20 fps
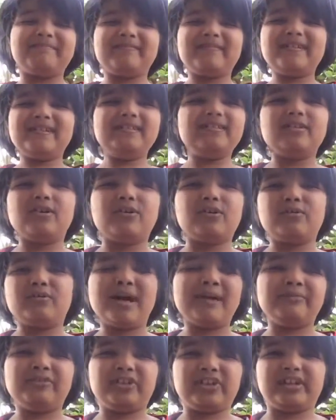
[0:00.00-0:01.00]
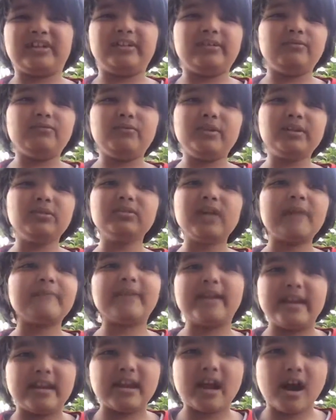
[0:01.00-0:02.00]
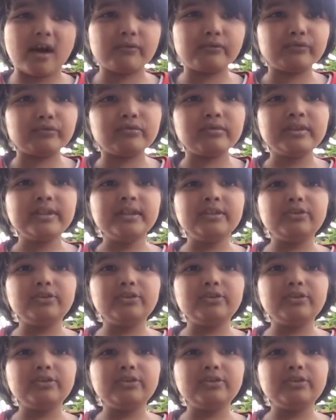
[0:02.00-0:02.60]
No, I'm just kidding. We don't have enough to